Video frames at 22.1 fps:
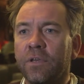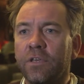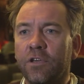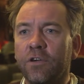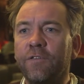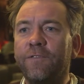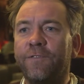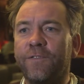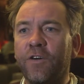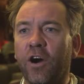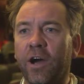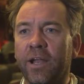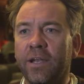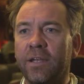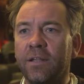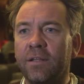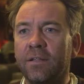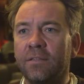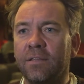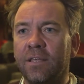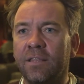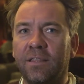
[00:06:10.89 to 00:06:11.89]
You'll find
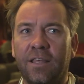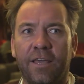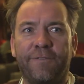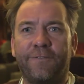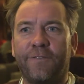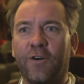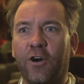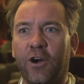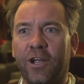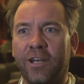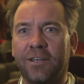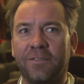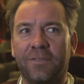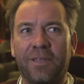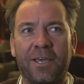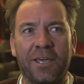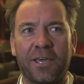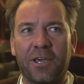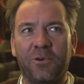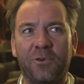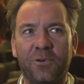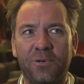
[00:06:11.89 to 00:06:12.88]
it, and then they find it and
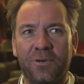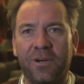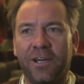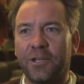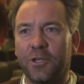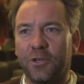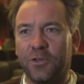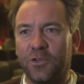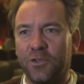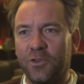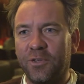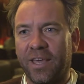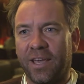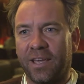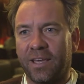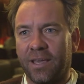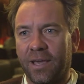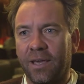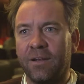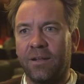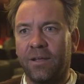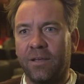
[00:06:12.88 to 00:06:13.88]
they go, oh, I can do that,
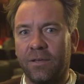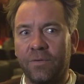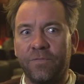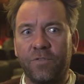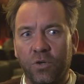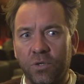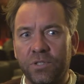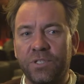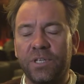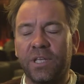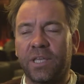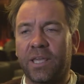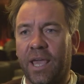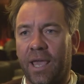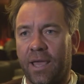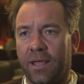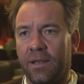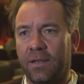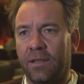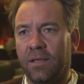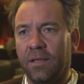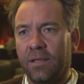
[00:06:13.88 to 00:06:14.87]
can't I? Of course you can.